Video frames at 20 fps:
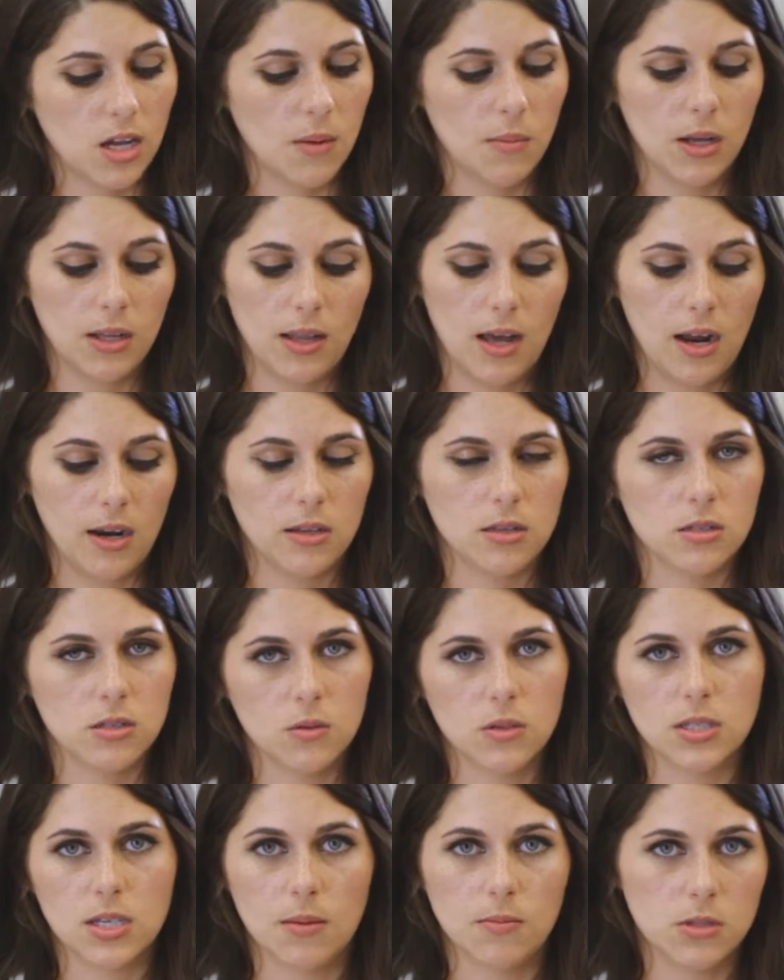there but lines,
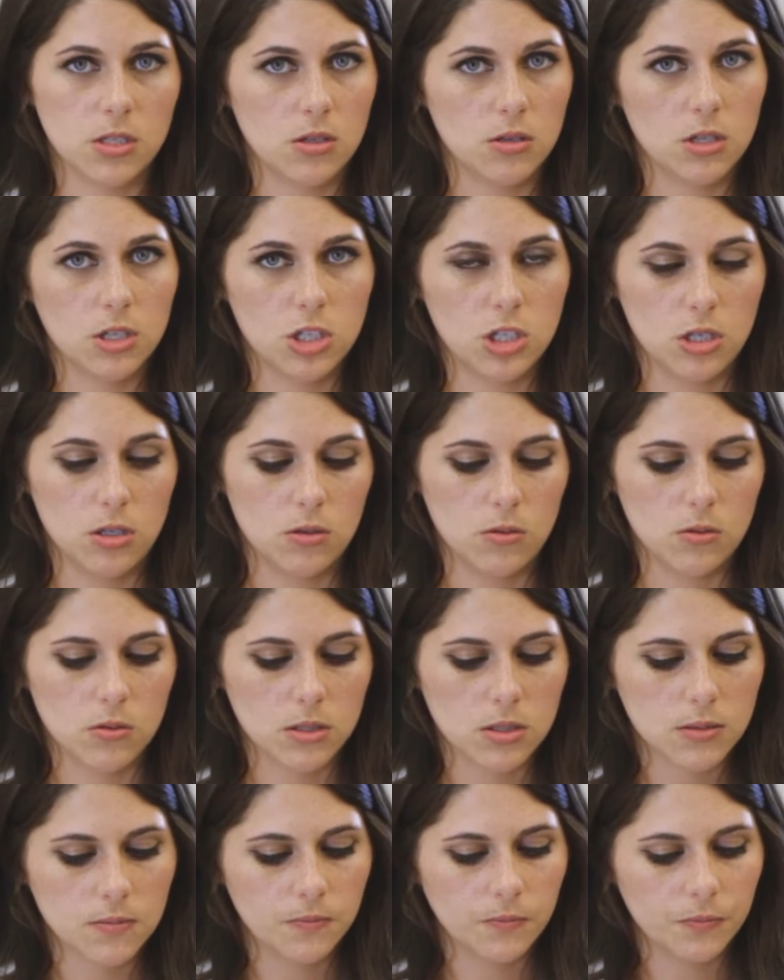so it's up to you to
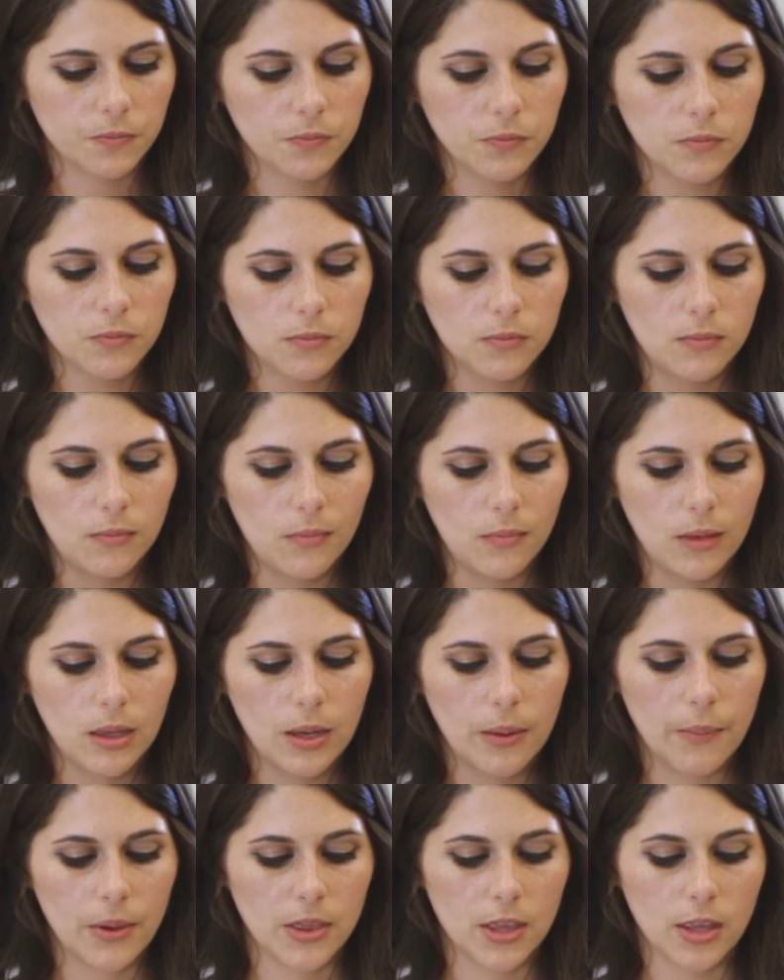choose.
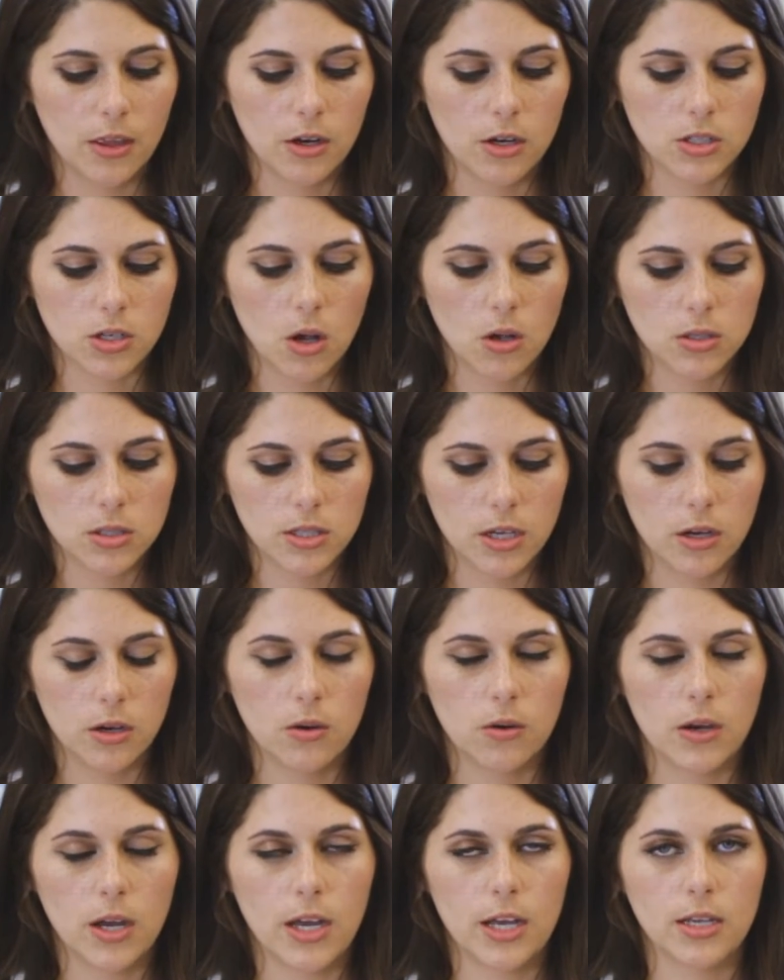But then there's
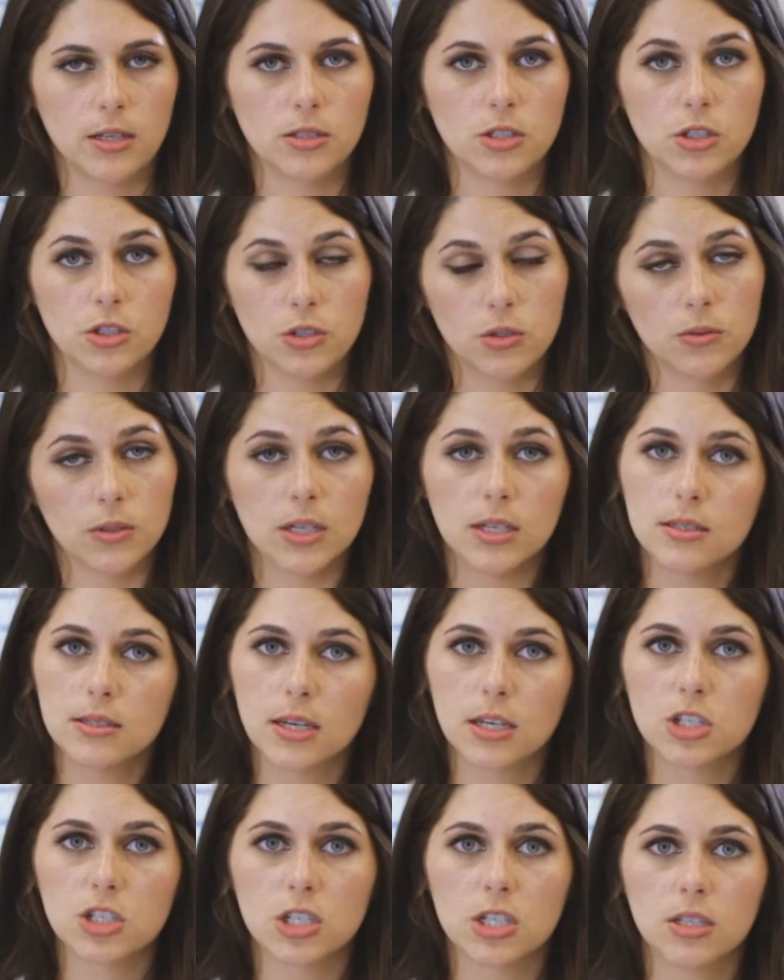also a to-do list
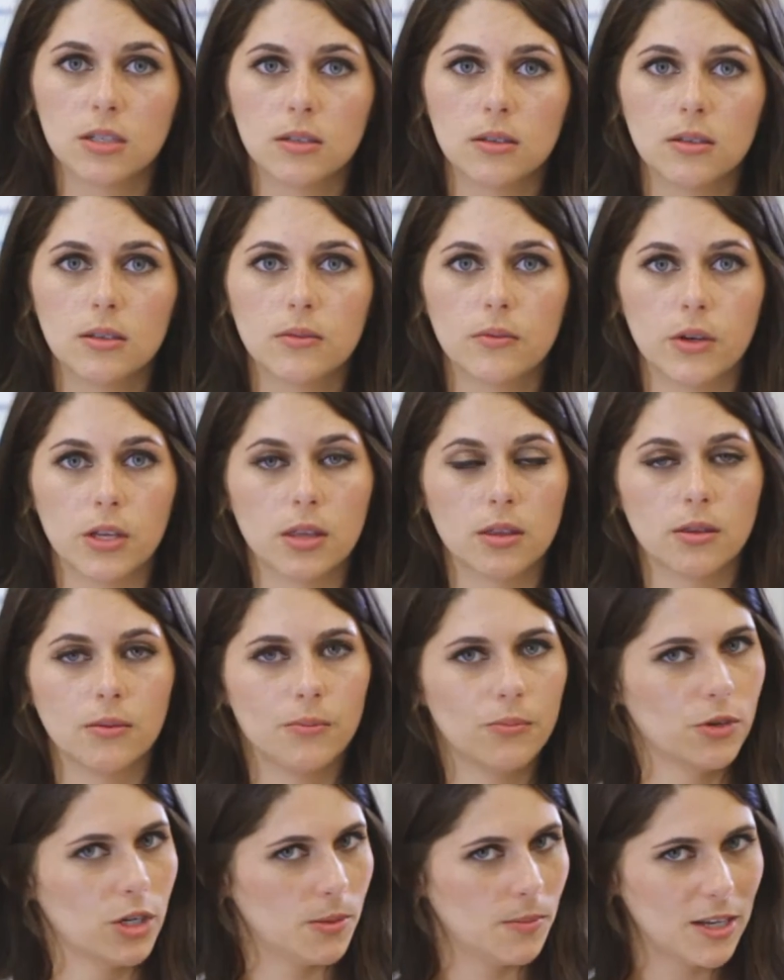section with
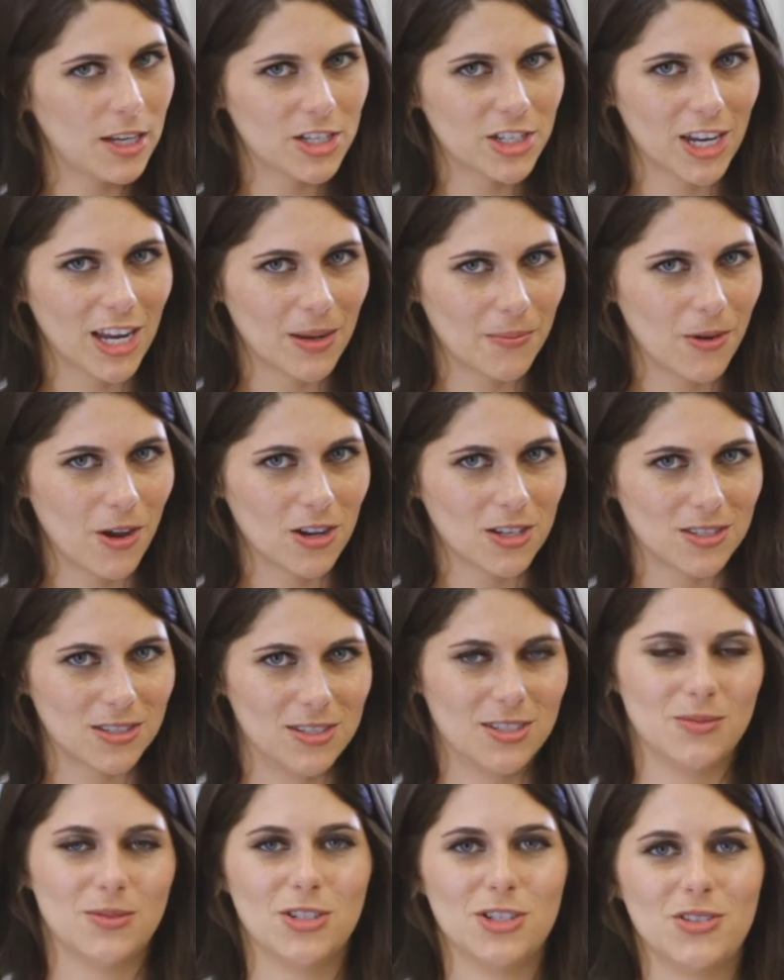pre-made check
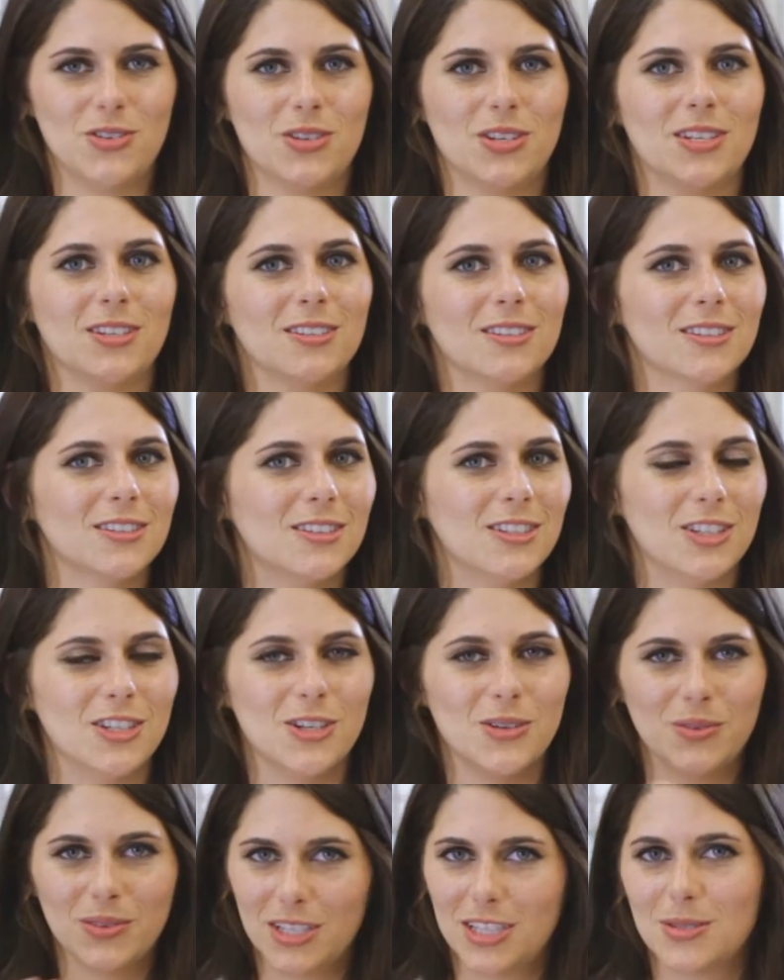boxes, which you can,
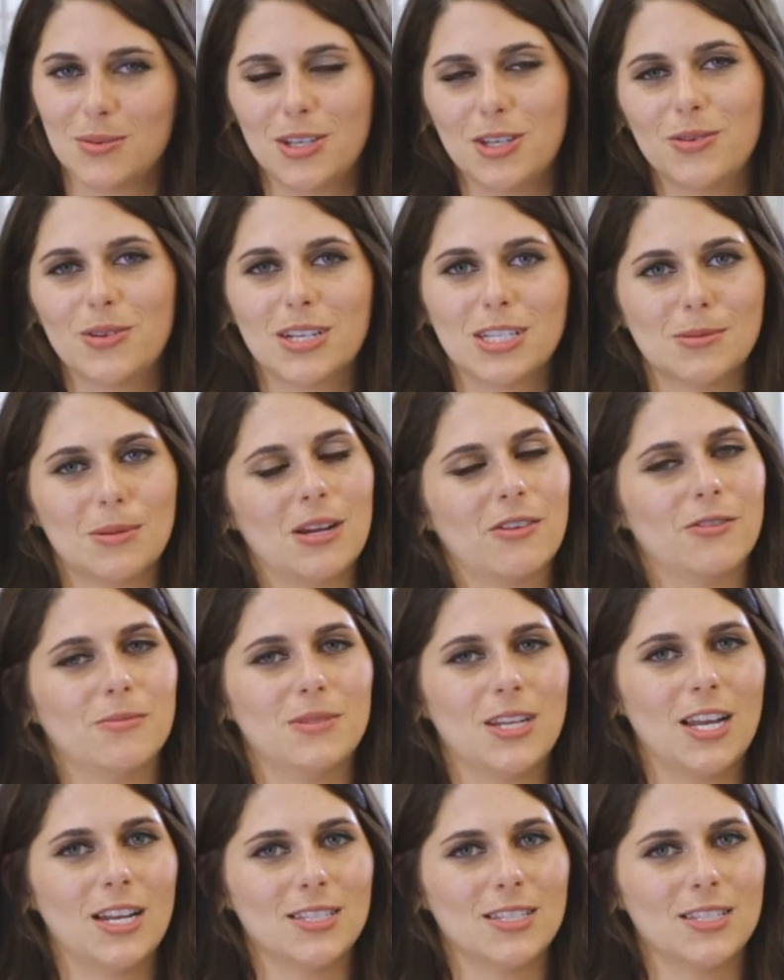it's what you expect from Day